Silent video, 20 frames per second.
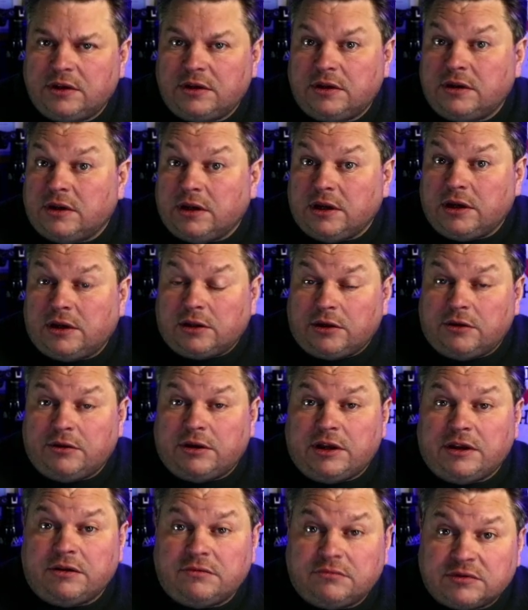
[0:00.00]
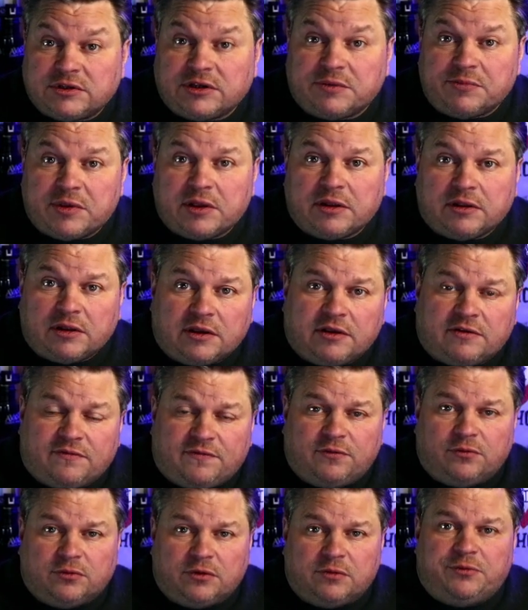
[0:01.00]
including something like
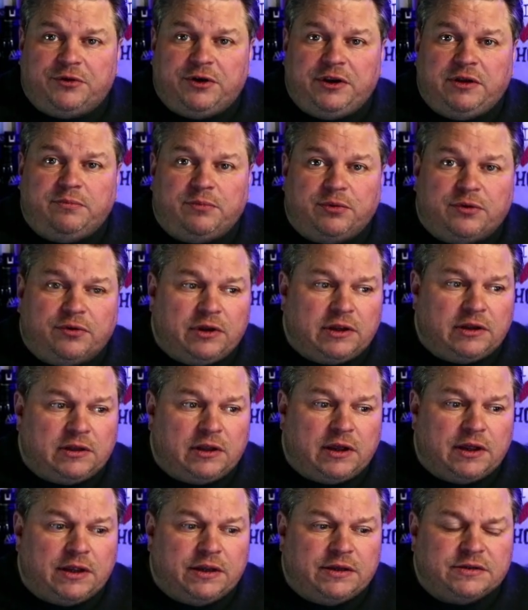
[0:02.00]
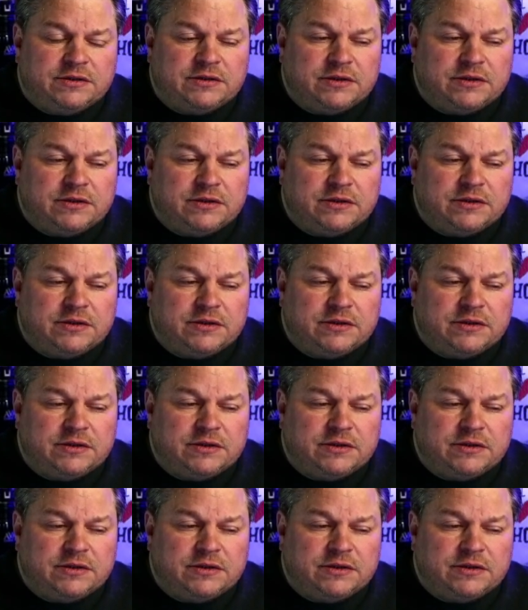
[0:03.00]
Fauna Marine Boiling Light.